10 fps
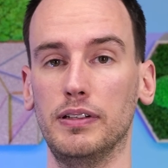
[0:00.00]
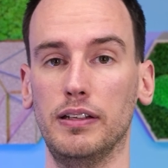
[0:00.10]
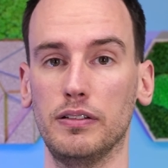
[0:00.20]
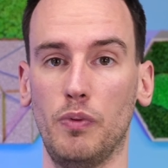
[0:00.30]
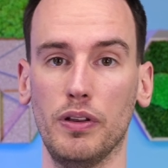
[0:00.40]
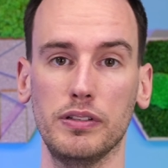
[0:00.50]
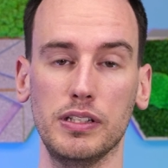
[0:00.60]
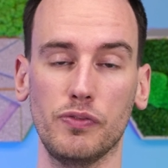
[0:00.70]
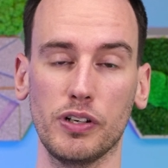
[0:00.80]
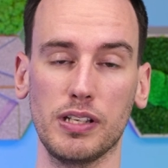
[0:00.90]
and one is,
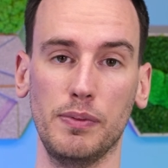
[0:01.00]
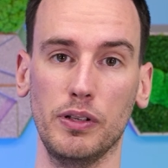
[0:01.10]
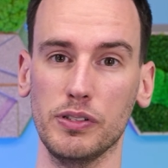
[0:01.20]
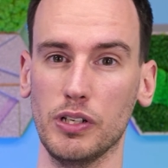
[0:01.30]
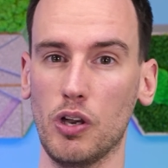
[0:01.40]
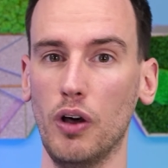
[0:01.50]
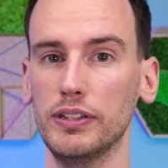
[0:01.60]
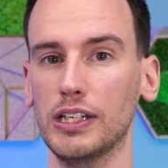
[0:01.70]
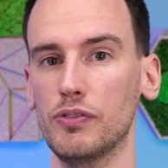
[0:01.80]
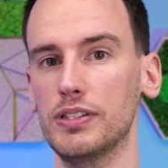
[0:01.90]
for example, also the
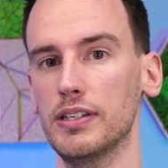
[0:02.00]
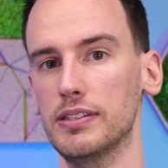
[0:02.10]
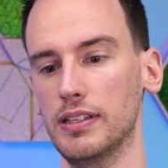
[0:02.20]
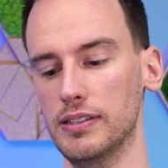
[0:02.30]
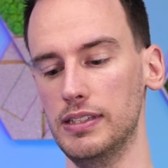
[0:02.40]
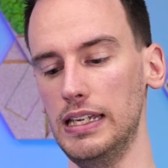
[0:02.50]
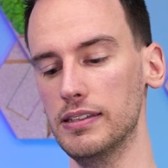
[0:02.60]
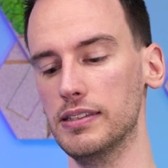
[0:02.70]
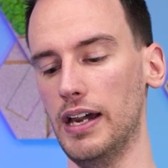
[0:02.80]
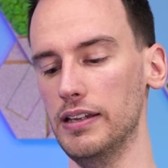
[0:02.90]
contact resistance
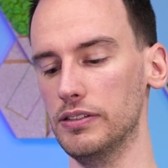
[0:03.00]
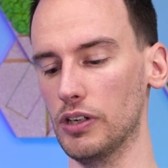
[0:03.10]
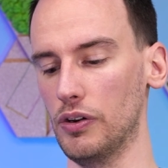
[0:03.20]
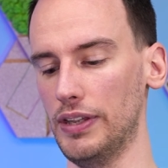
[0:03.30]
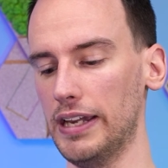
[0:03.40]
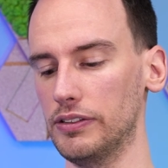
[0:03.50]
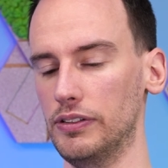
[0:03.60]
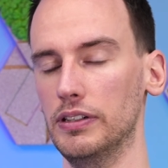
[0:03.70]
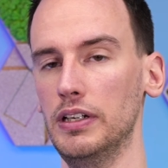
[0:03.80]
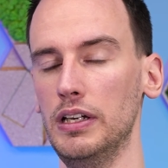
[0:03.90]
inside the connector.